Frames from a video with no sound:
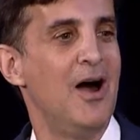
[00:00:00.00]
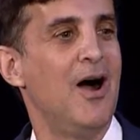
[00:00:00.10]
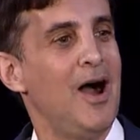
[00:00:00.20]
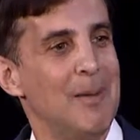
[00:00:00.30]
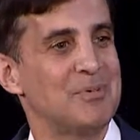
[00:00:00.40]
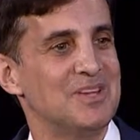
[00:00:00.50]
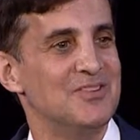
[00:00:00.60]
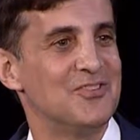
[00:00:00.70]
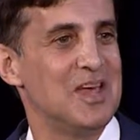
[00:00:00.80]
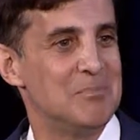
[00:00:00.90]

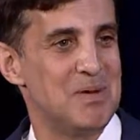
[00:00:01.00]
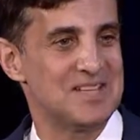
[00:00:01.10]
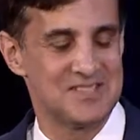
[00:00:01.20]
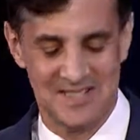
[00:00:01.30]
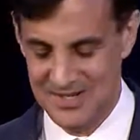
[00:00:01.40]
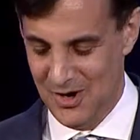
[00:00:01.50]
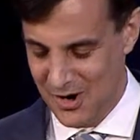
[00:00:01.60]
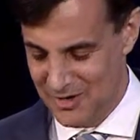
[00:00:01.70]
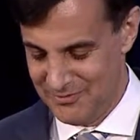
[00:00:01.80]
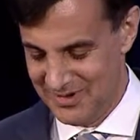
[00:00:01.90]
Hopkins had bested
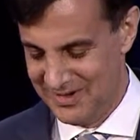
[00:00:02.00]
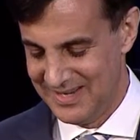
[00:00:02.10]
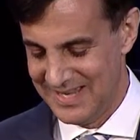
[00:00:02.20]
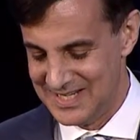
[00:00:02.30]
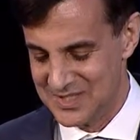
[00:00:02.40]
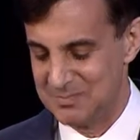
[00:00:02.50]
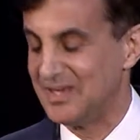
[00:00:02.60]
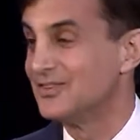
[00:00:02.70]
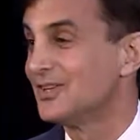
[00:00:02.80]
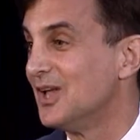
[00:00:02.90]
Harvard in its
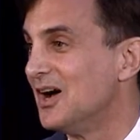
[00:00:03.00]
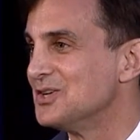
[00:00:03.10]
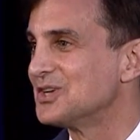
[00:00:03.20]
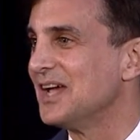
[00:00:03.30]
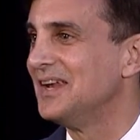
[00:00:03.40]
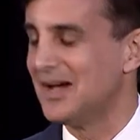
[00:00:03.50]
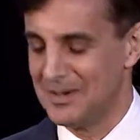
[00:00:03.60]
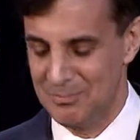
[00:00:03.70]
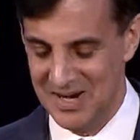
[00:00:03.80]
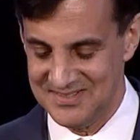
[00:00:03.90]
bid to launch an
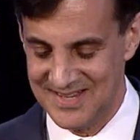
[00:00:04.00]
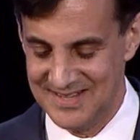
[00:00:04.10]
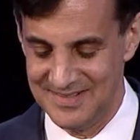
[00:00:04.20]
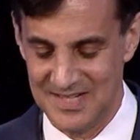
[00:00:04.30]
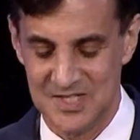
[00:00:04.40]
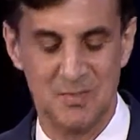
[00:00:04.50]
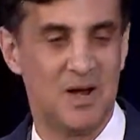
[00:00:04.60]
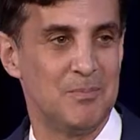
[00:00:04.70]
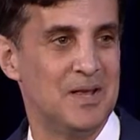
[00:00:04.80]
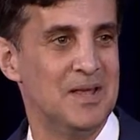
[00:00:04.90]
unprecedented
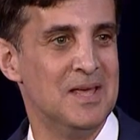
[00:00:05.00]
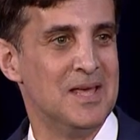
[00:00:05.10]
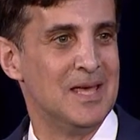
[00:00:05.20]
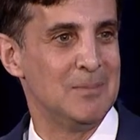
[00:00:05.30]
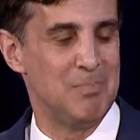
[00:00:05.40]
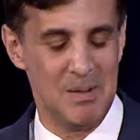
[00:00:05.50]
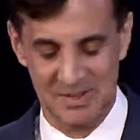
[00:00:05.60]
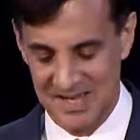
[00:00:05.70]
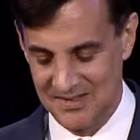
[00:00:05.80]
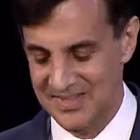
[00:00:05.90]
experiment in
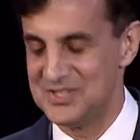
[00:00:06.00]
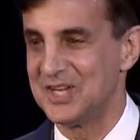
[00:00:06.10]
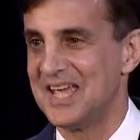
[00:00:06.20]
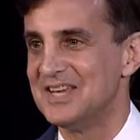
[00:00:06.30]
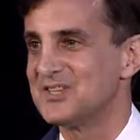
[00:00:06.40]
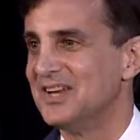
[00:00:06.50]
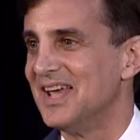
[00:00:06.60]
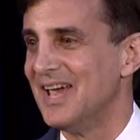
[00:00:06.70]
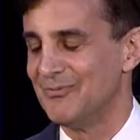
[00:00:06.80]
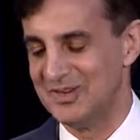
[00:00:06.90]
public health education and